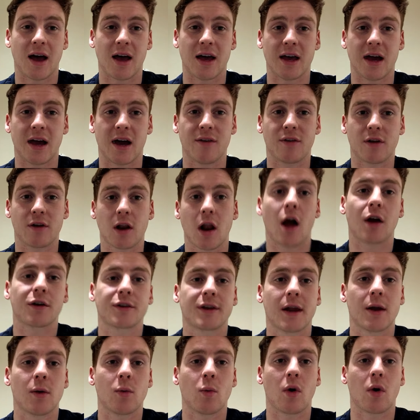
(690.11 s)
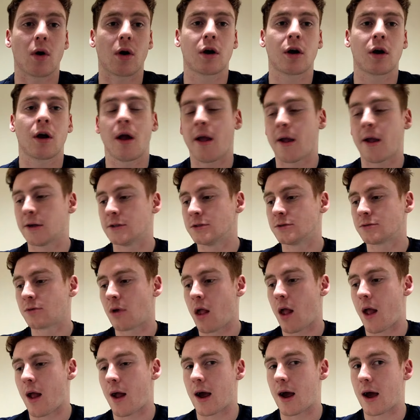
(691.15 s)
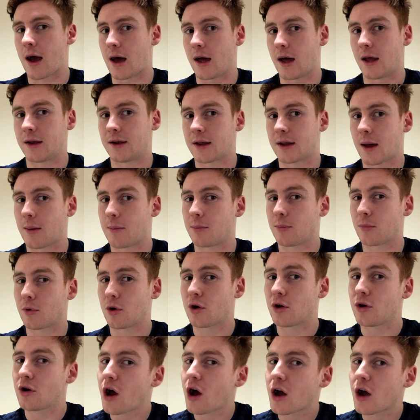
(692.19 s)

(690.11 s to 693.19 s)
I have clocked in at work and I'm